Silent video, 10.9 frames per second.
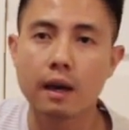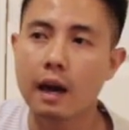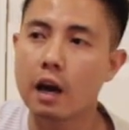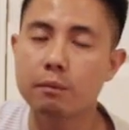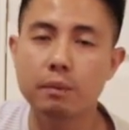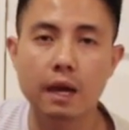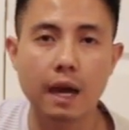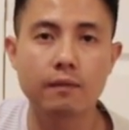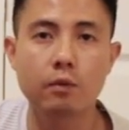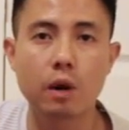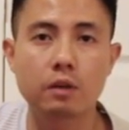how to
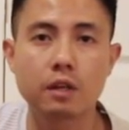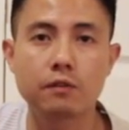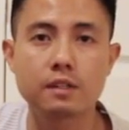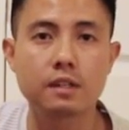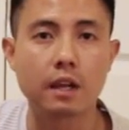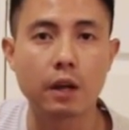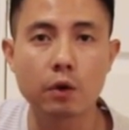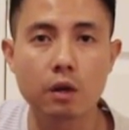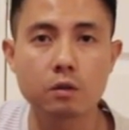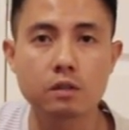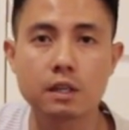behave around different
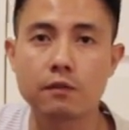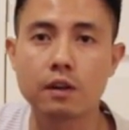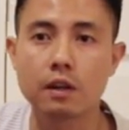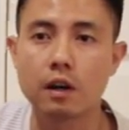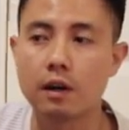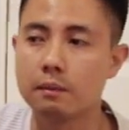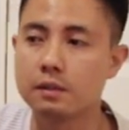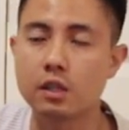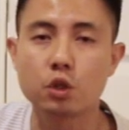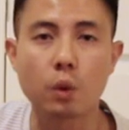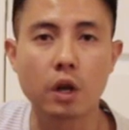scenarios, different
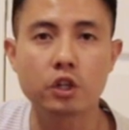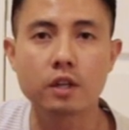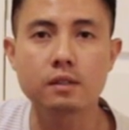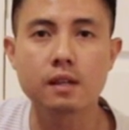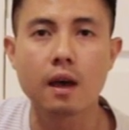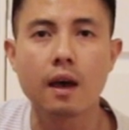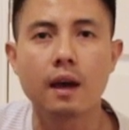situations.